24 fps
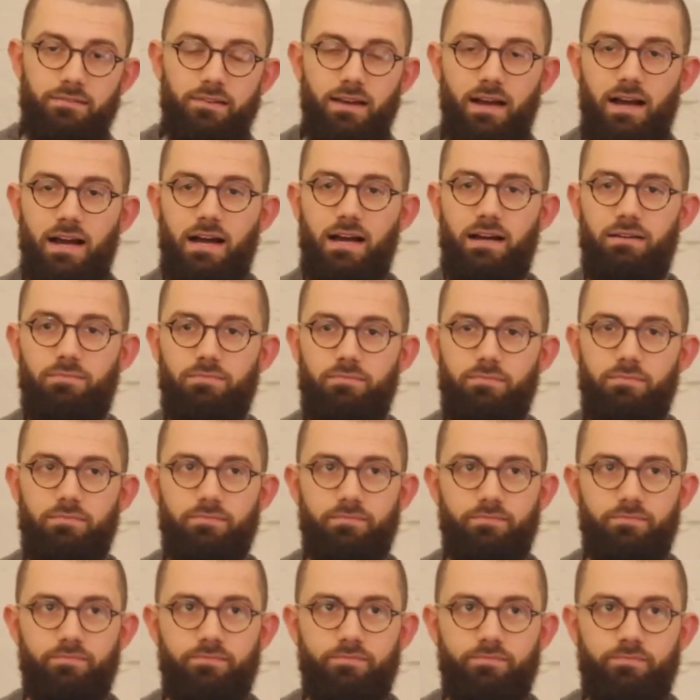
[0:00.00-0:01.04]

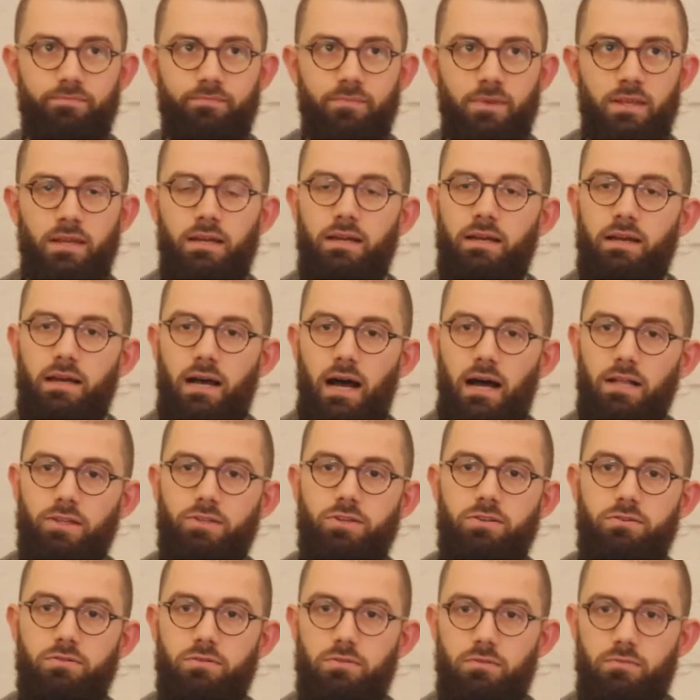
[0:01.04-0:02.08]
I'll
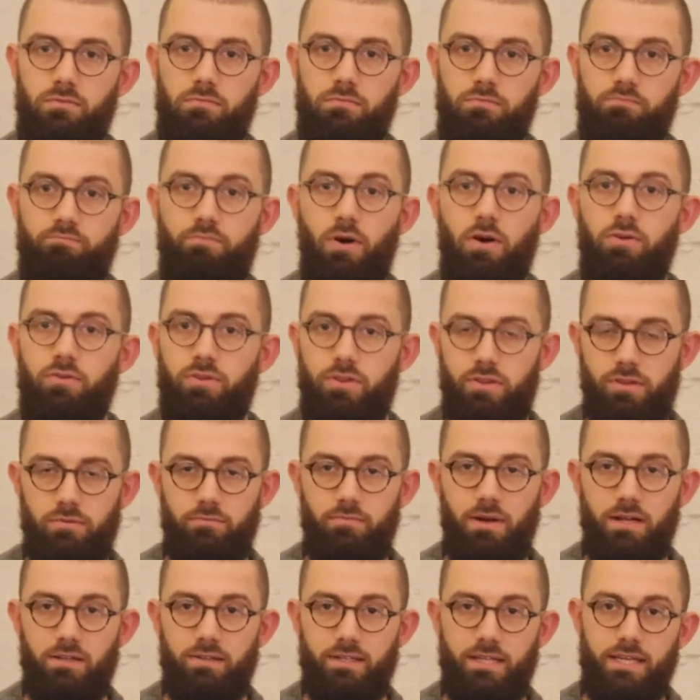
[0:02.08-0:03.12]
do both
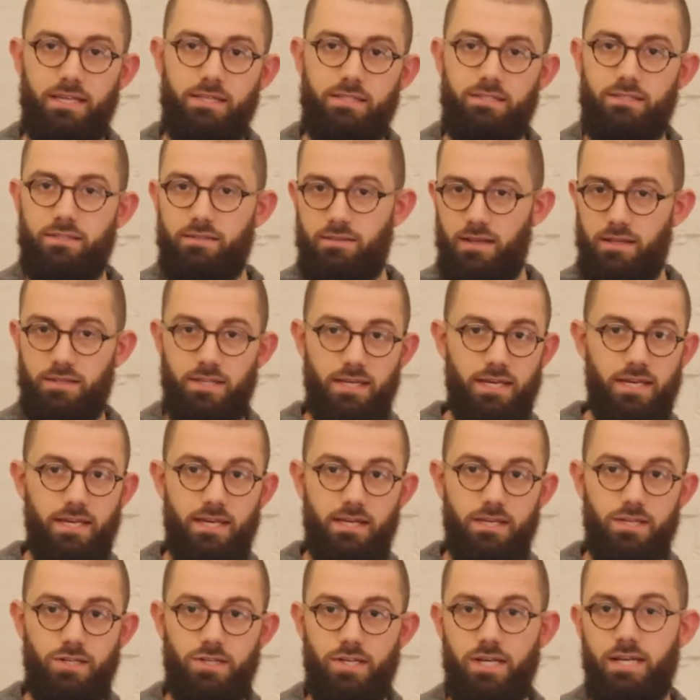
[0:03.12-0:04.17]
melodies in the
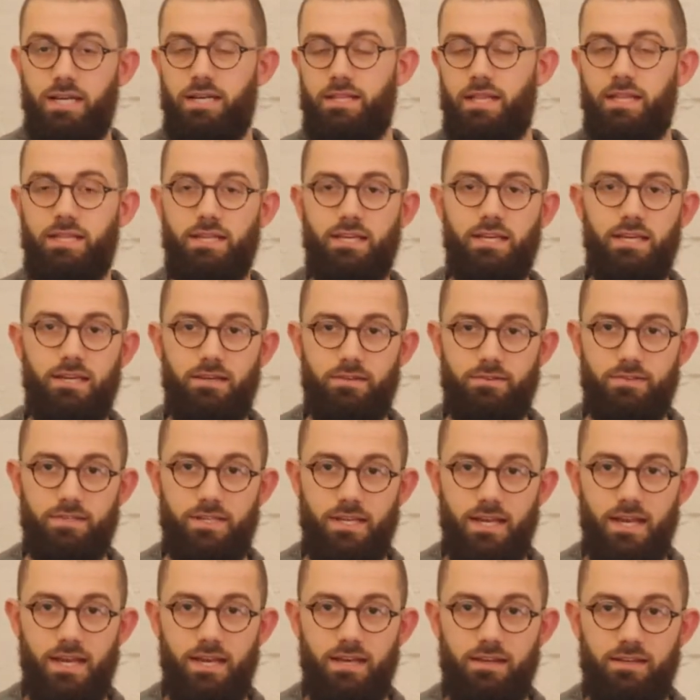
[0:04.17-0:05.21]
key of G and then the key of
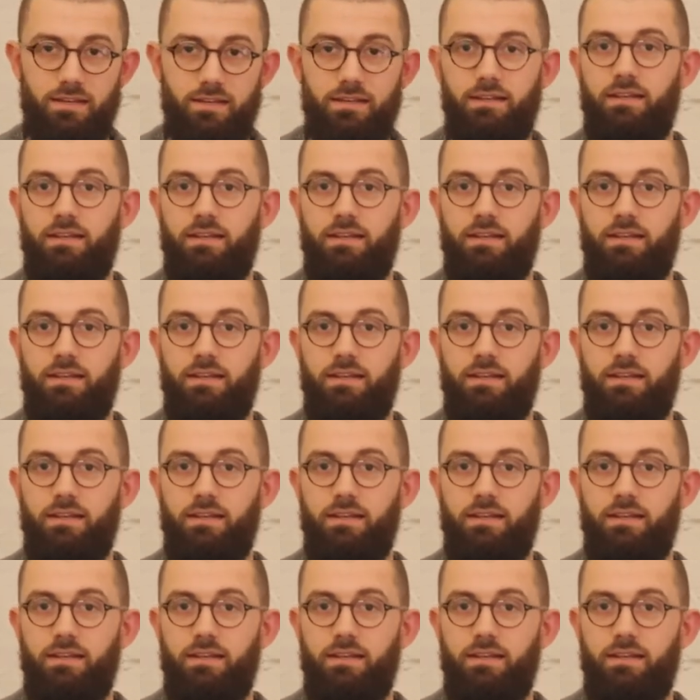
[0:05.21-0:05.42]
C.